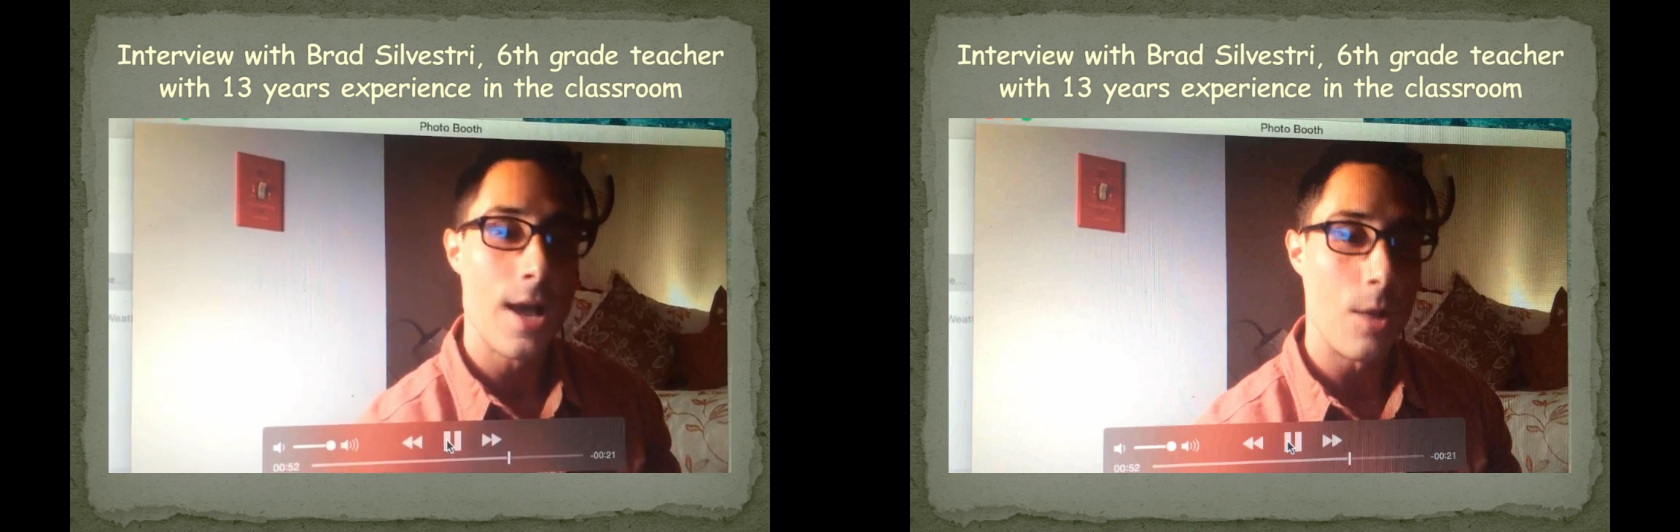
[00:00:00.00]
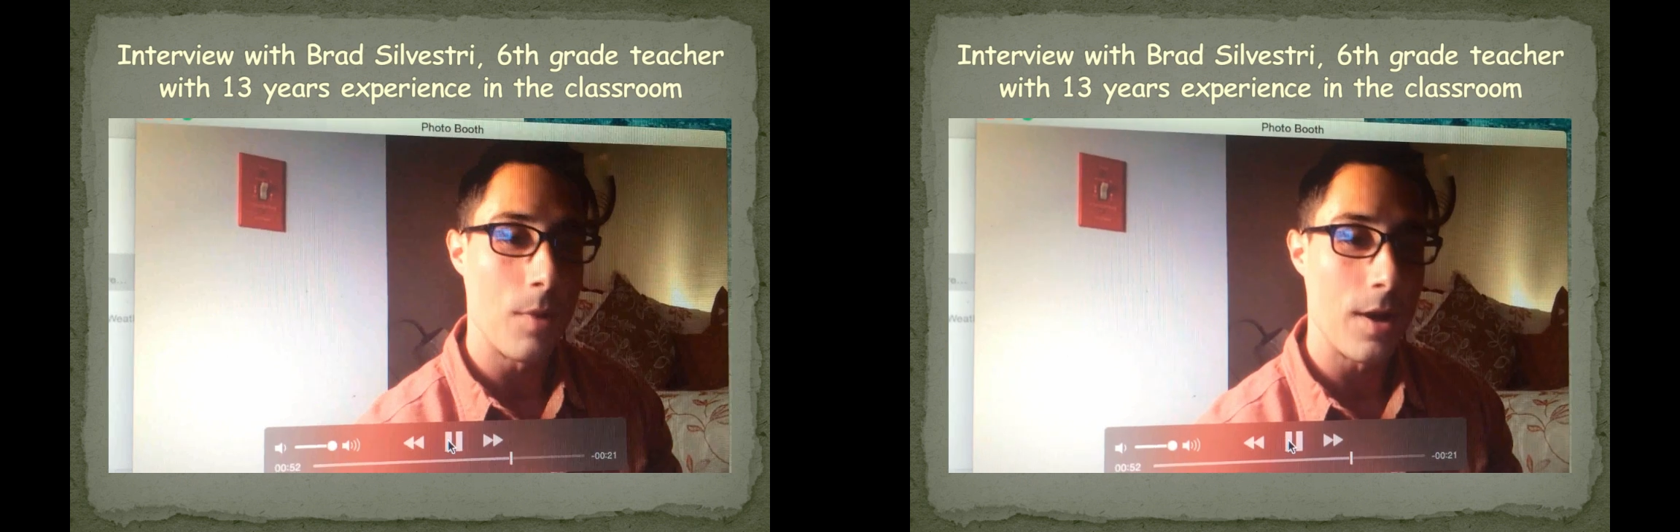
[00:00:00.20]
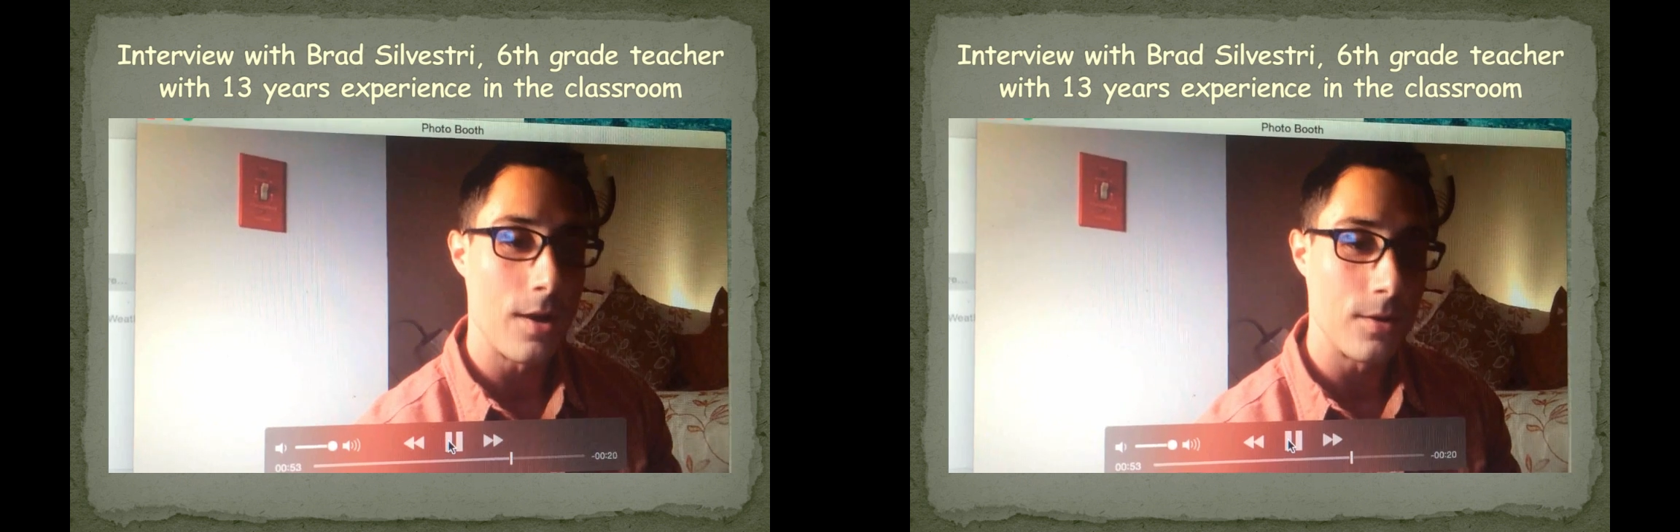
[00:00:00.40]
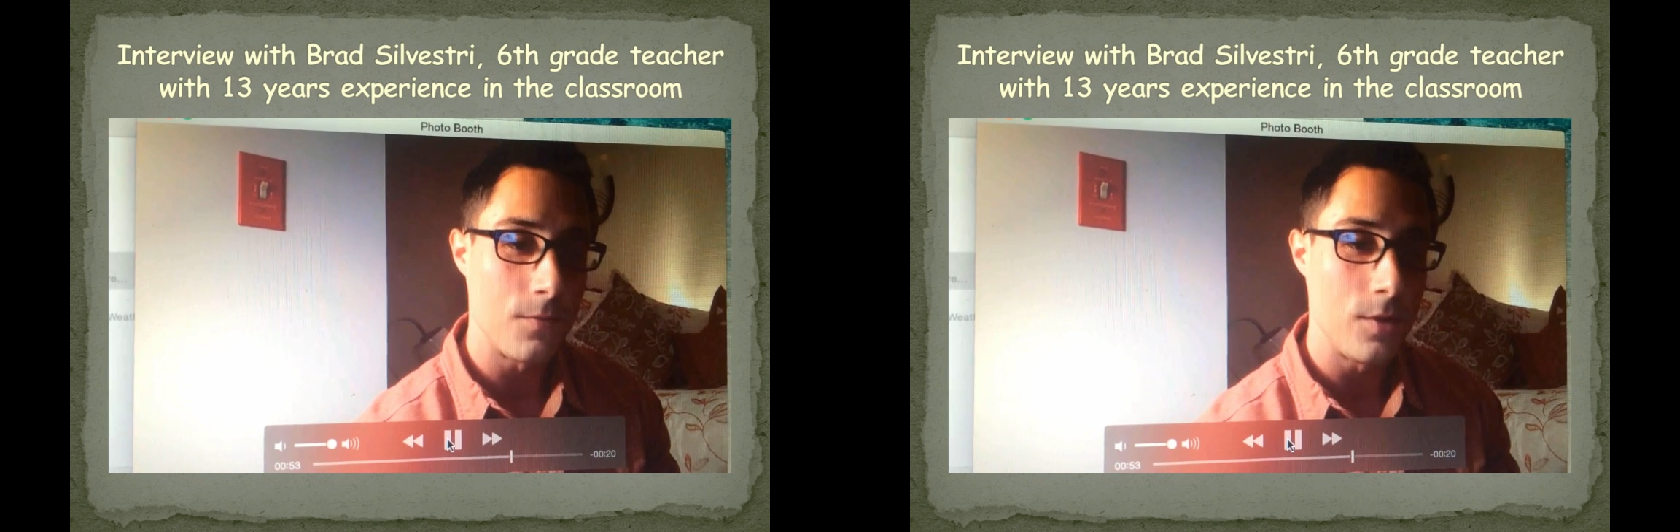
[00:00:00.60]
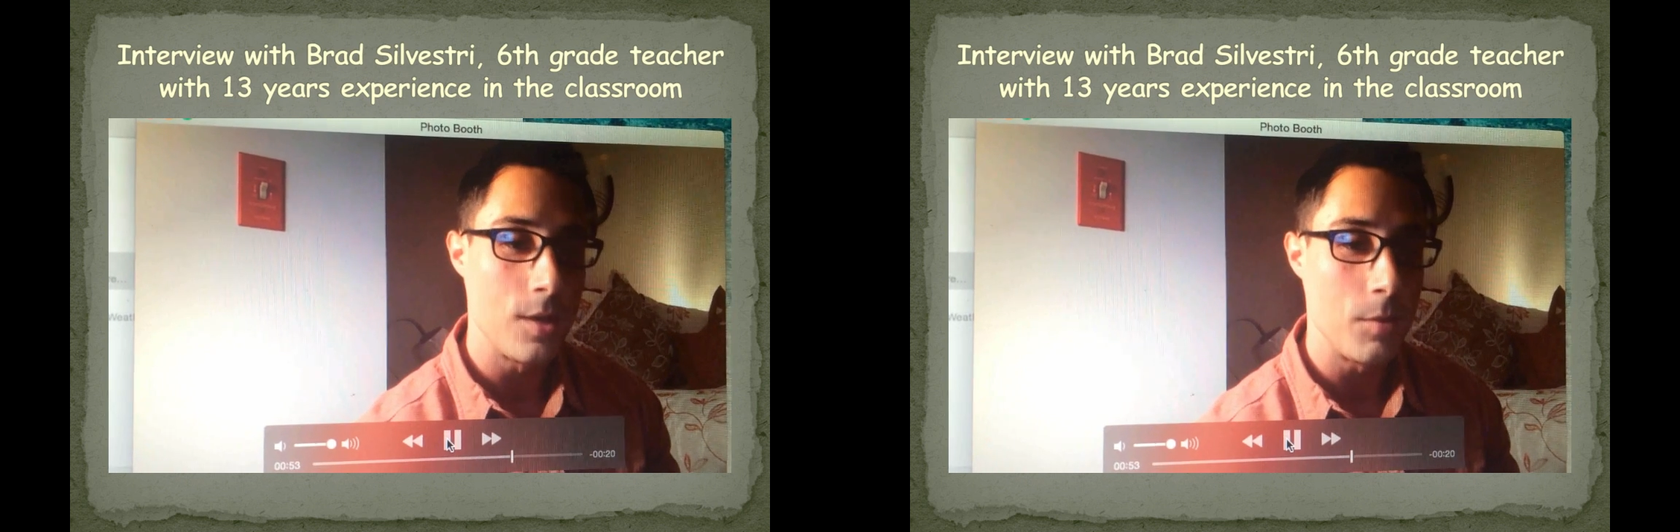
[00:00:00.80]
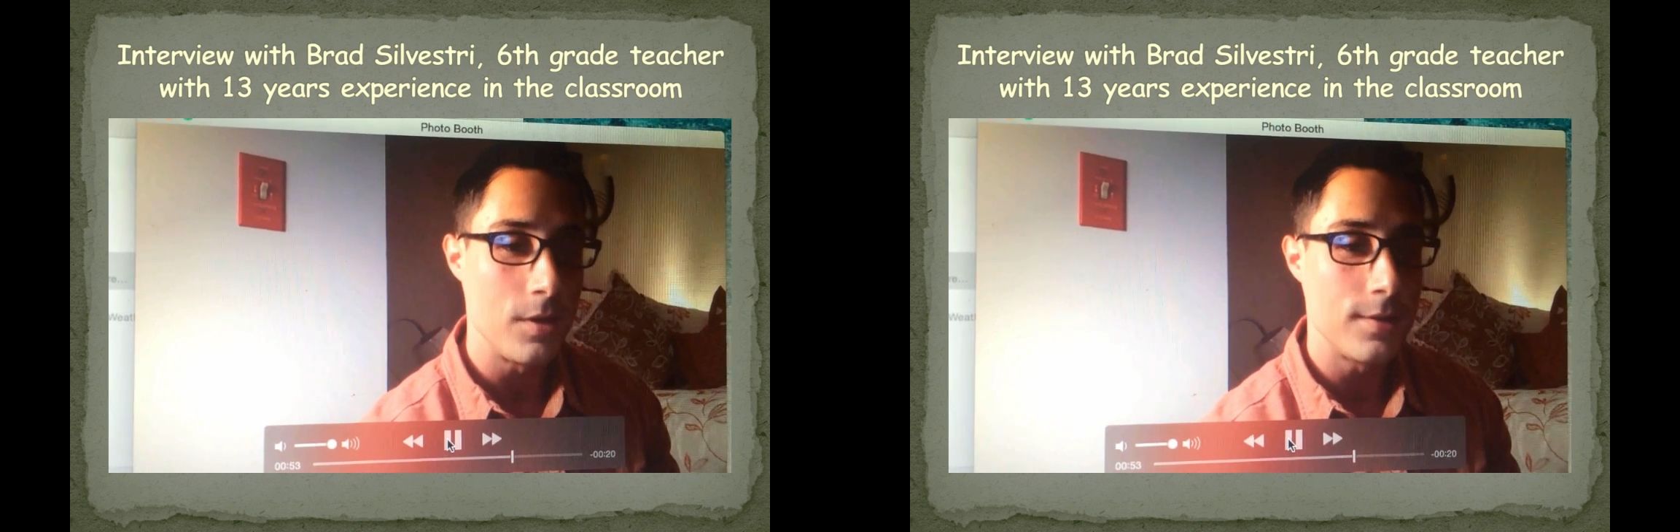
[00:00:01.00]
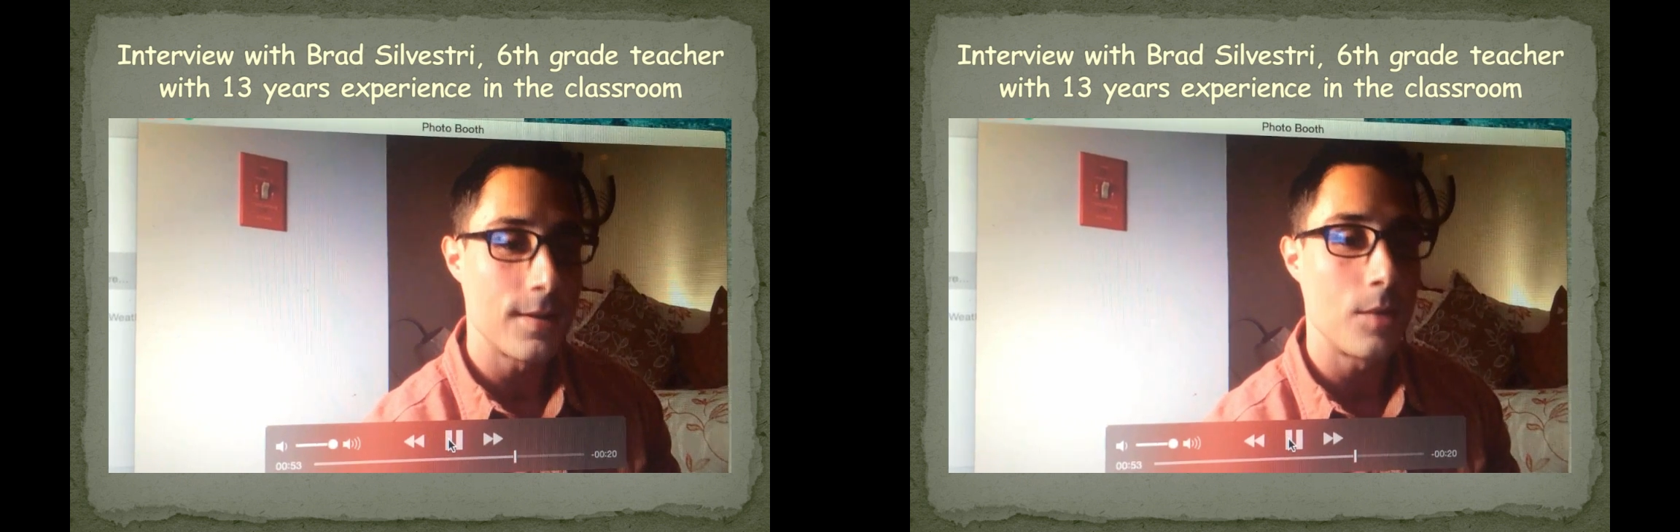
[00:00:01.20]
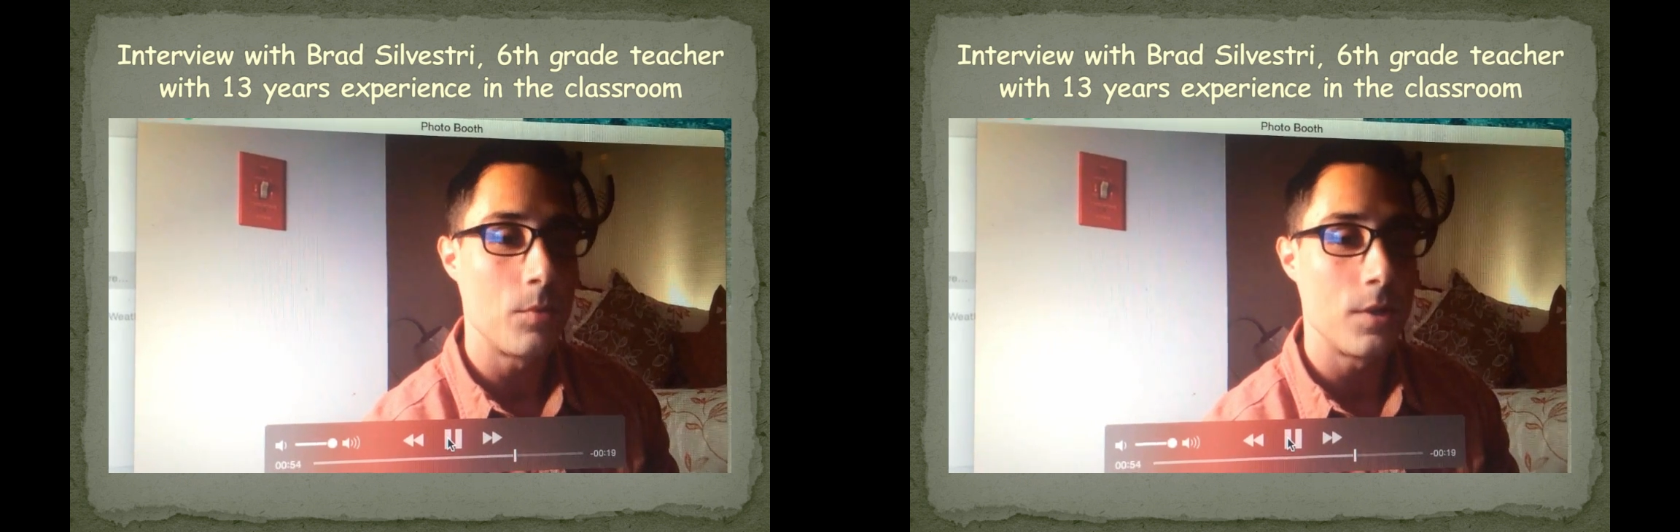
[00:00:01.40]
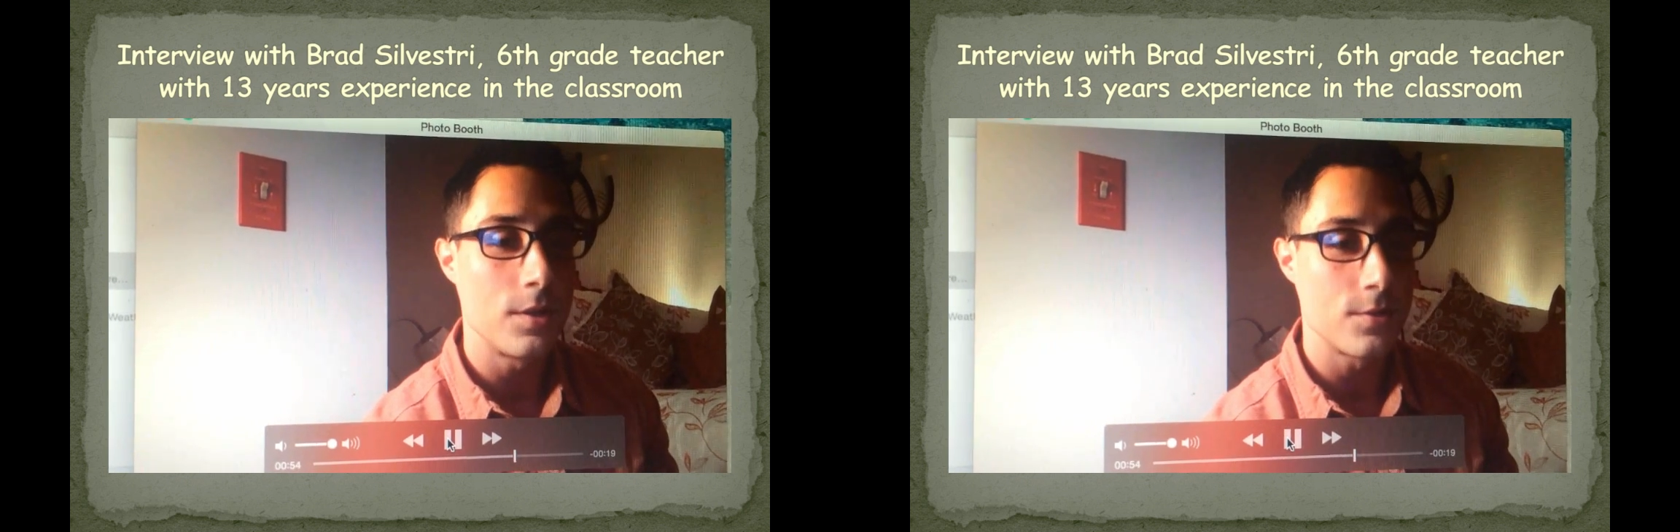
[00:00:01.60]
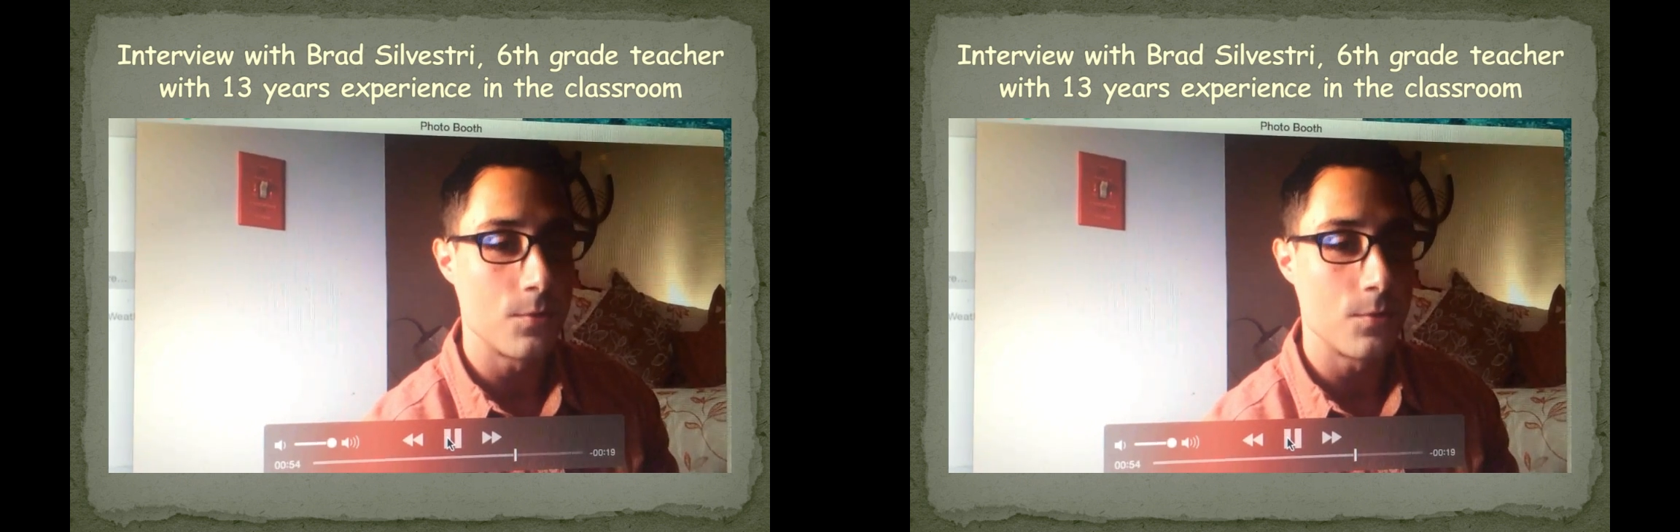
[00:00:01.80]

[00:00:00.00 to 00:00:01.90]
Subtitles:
How about if you give me 10 minutes